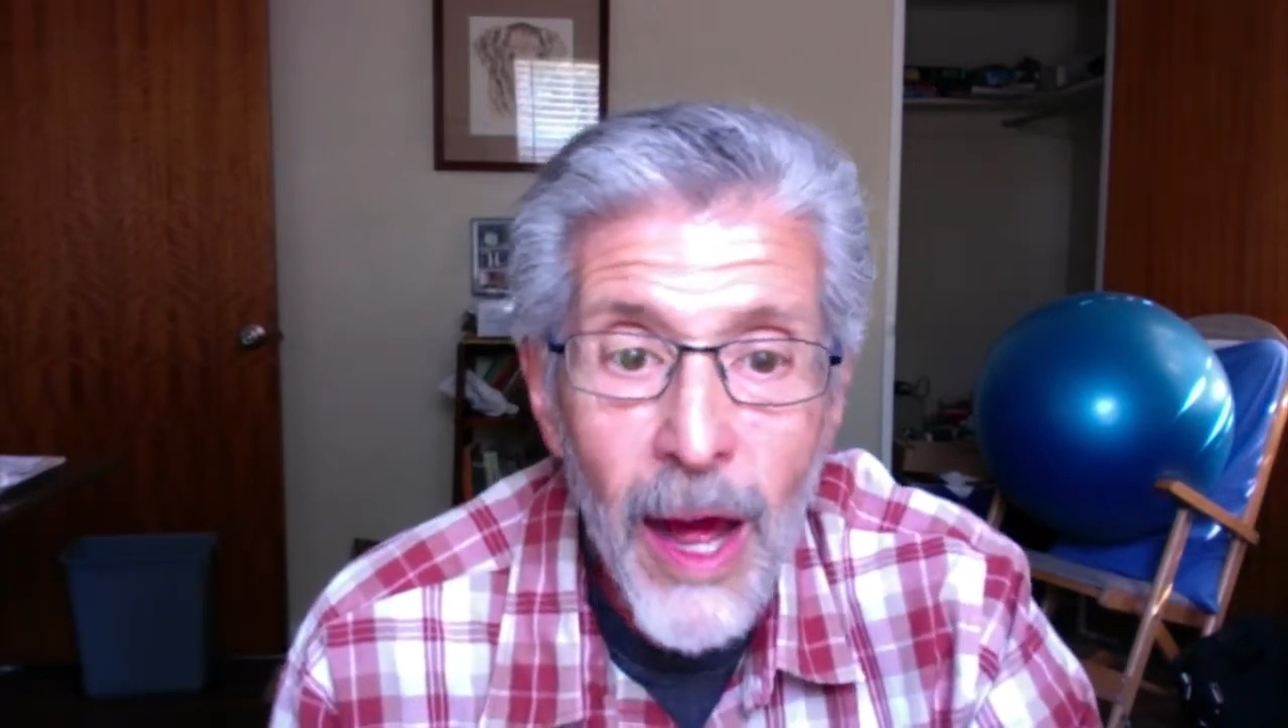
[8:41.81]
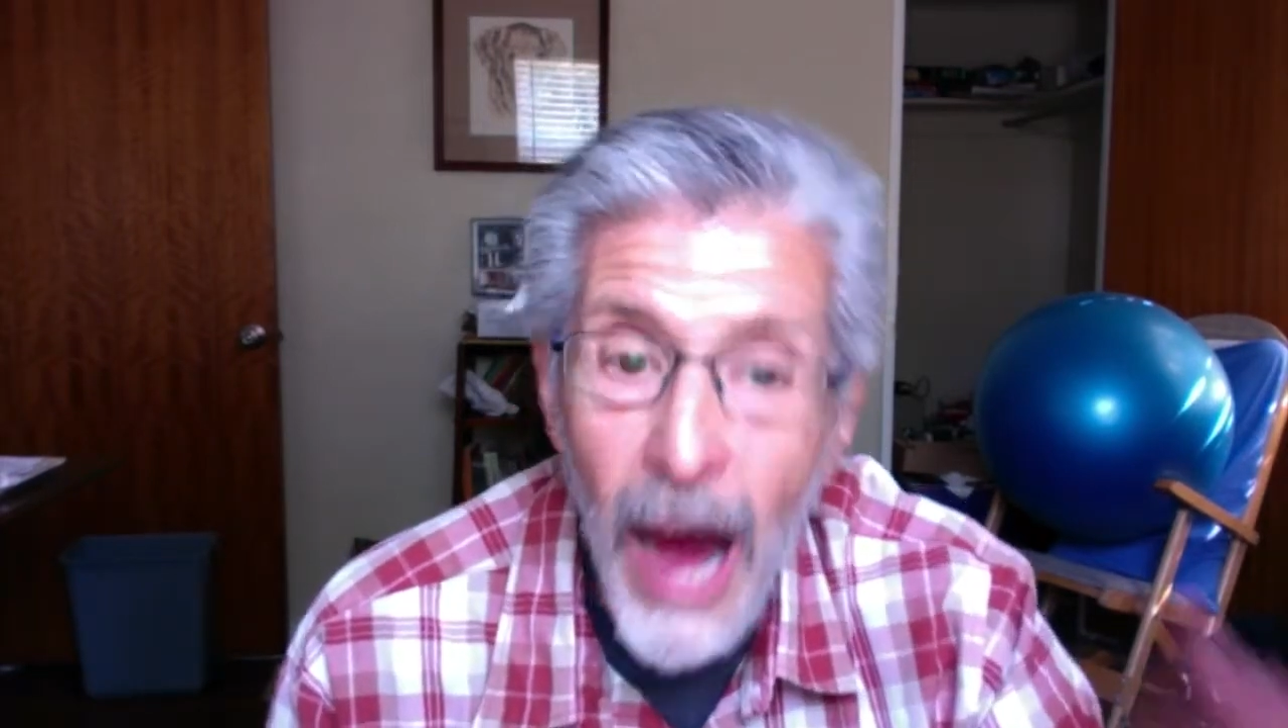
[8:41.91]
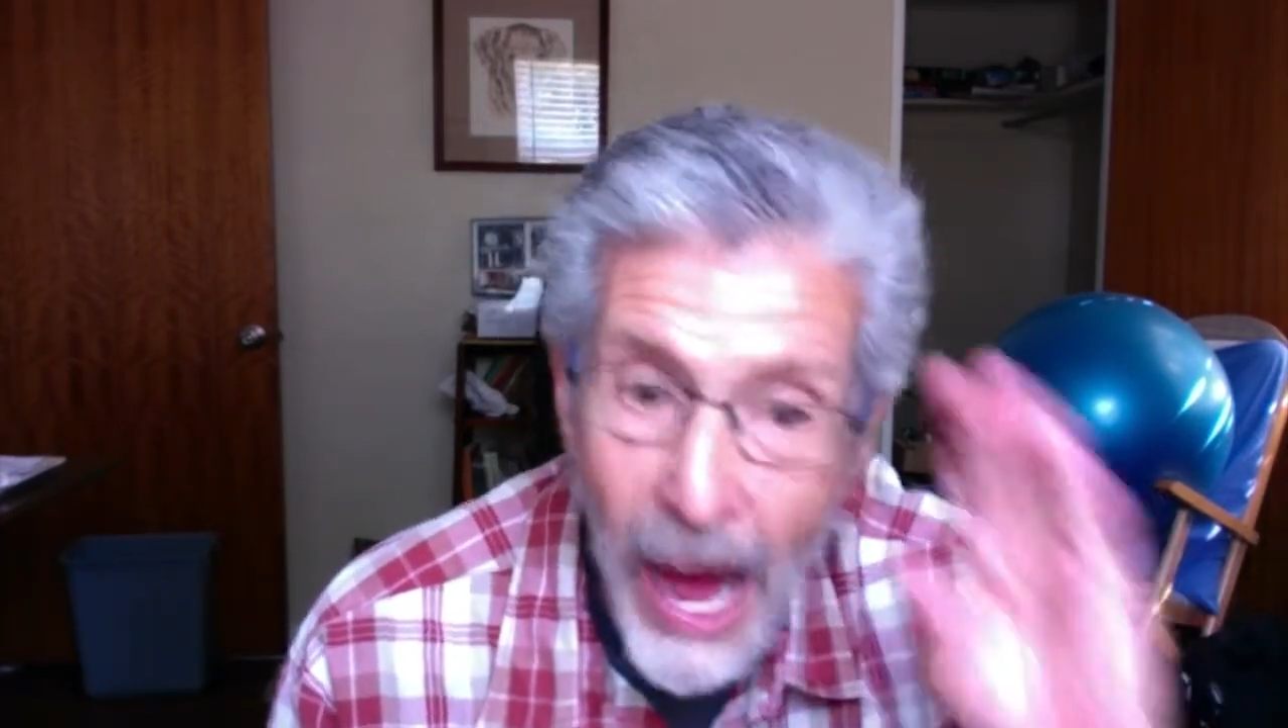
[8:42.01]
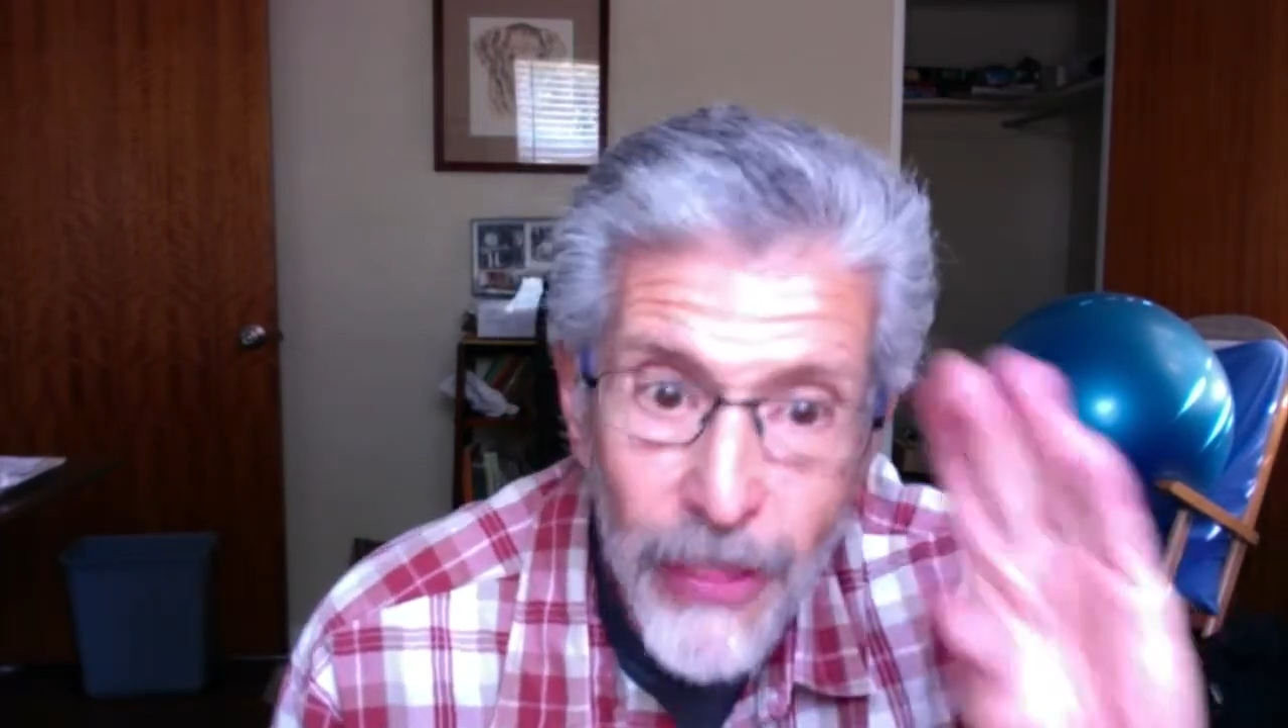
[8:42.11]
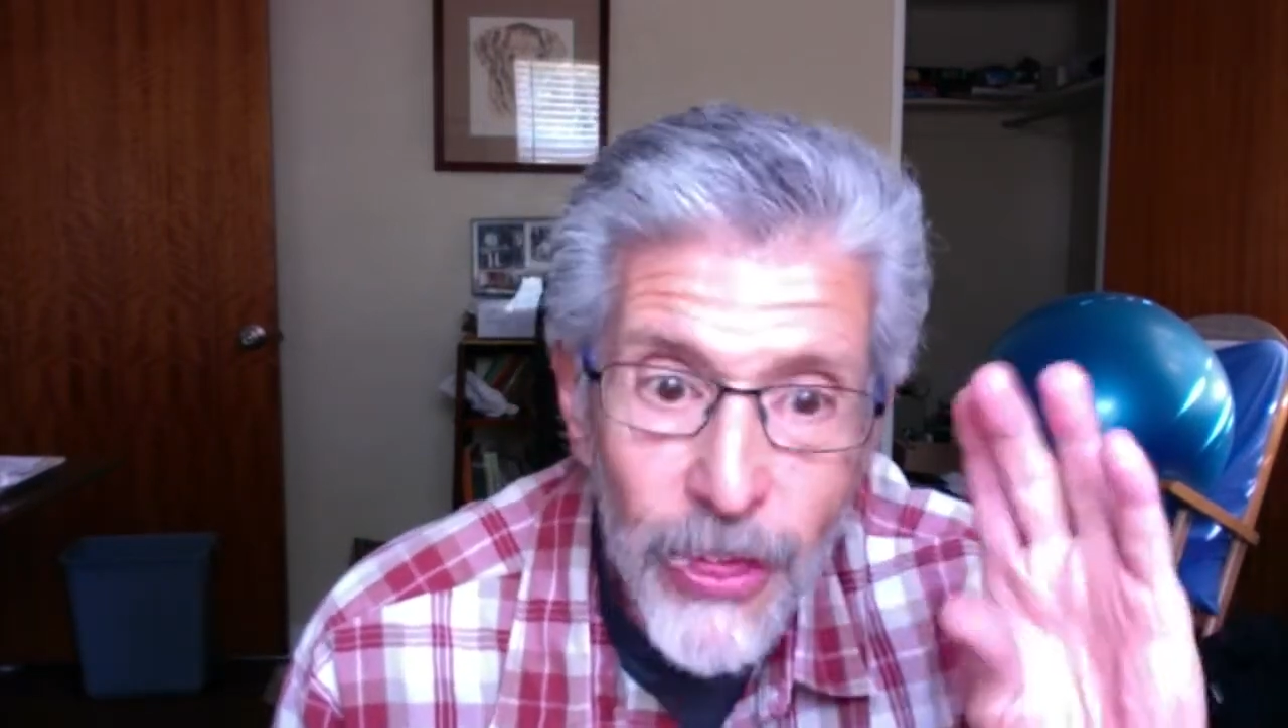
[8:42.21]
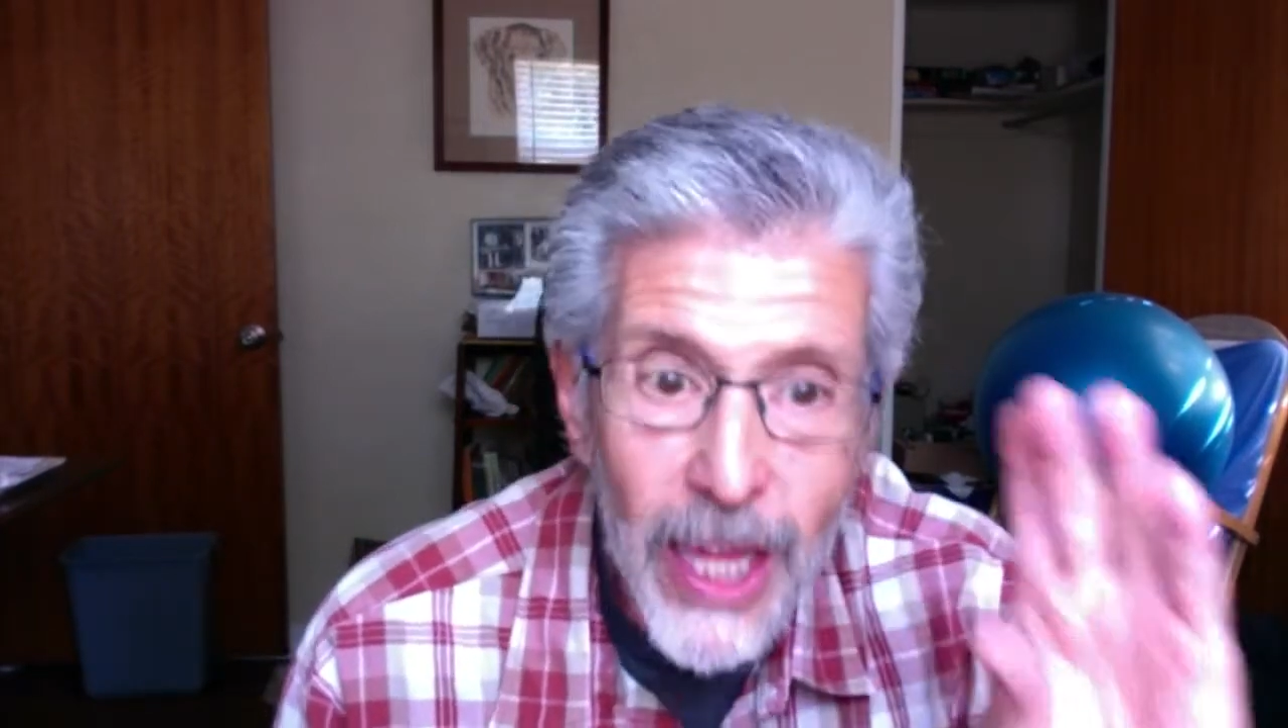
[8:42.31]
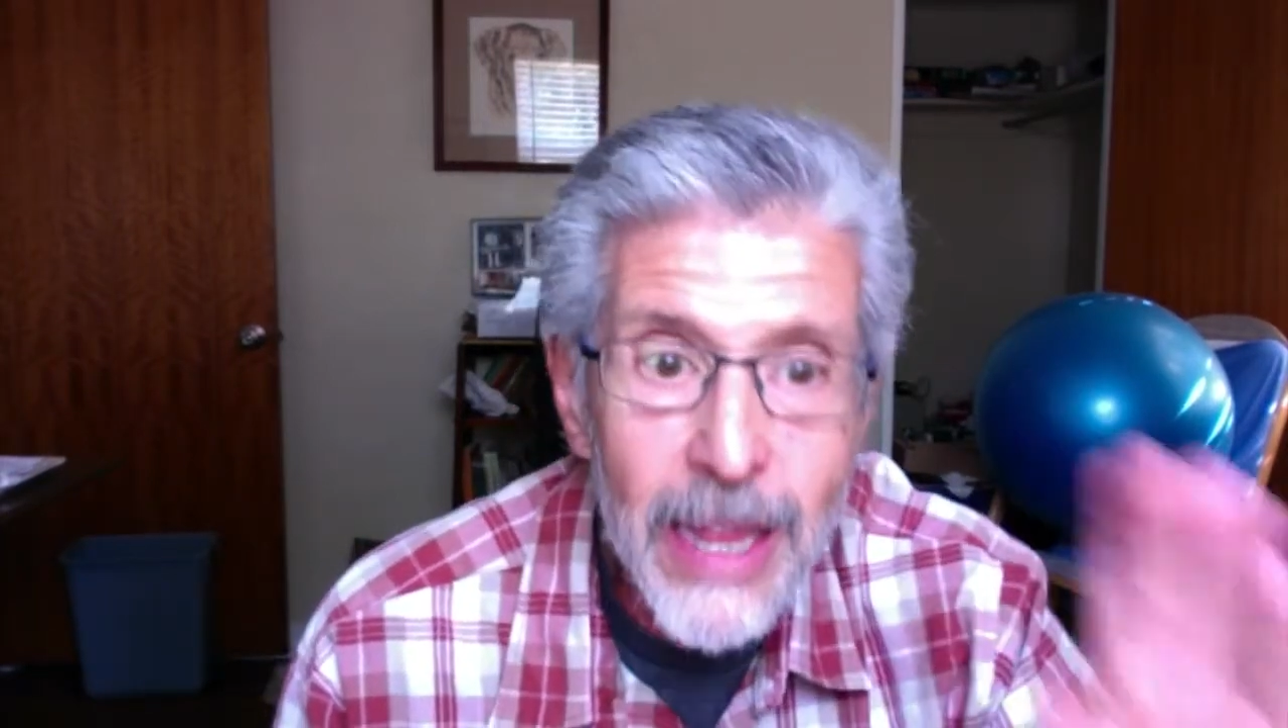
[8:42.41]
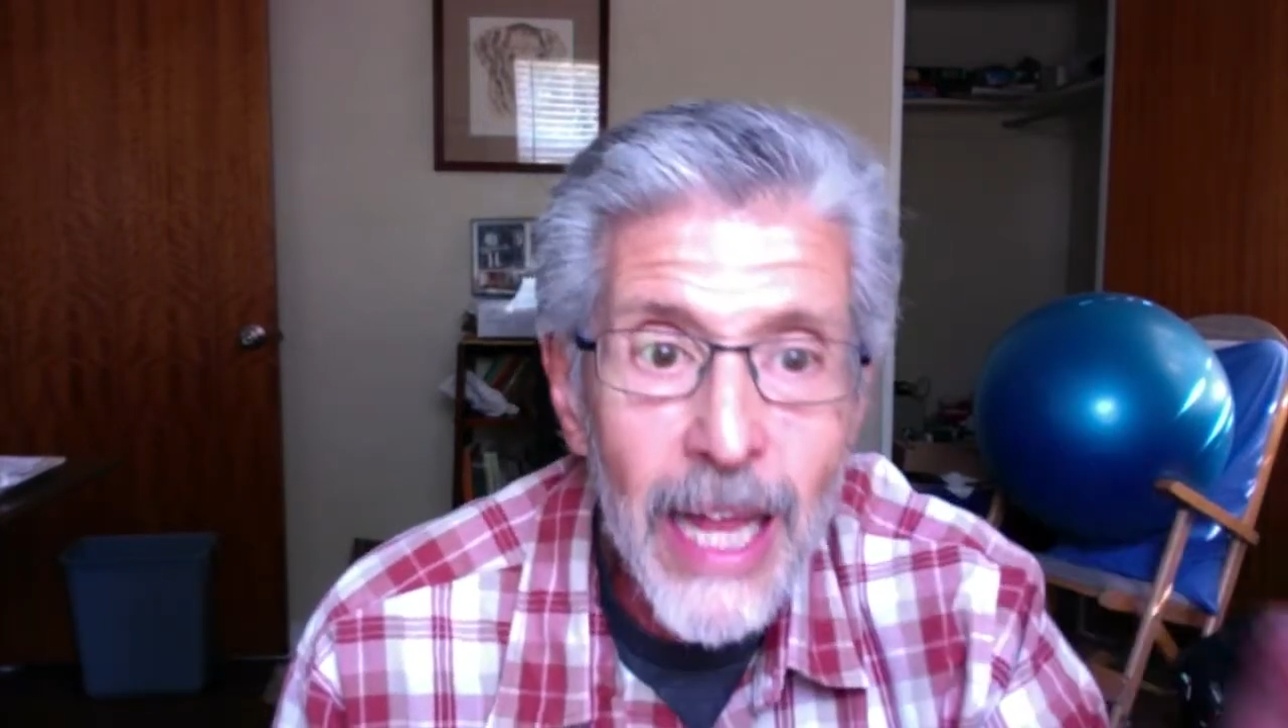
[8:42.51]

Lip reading: I think